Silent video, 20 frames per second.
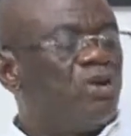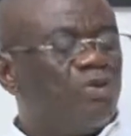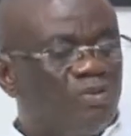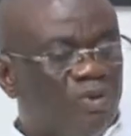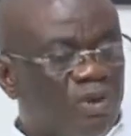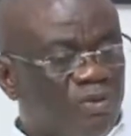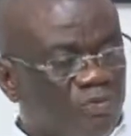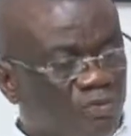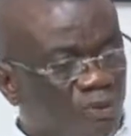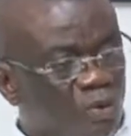
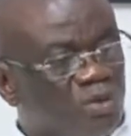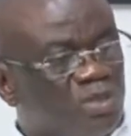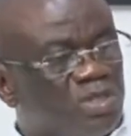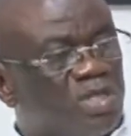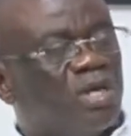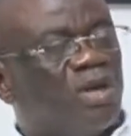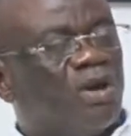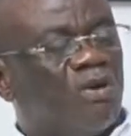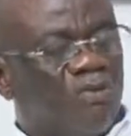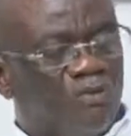We
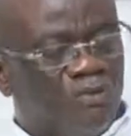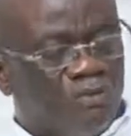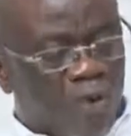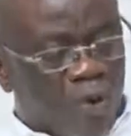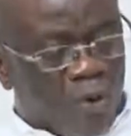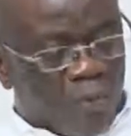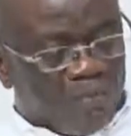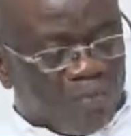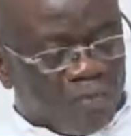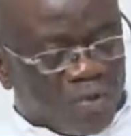vote
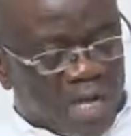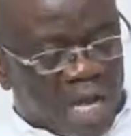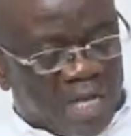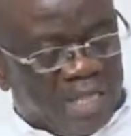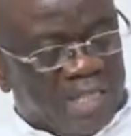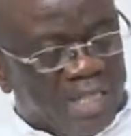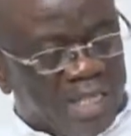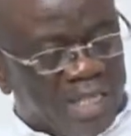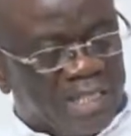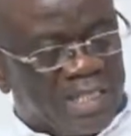for
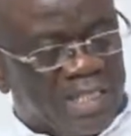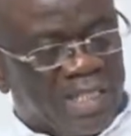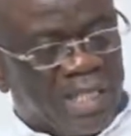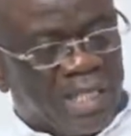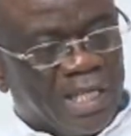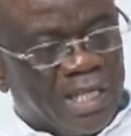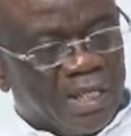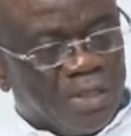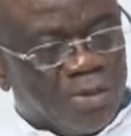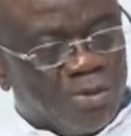candidates
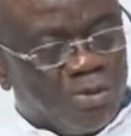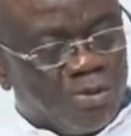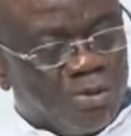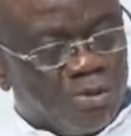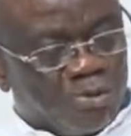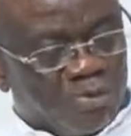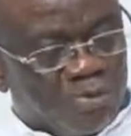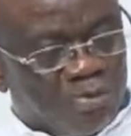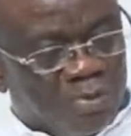to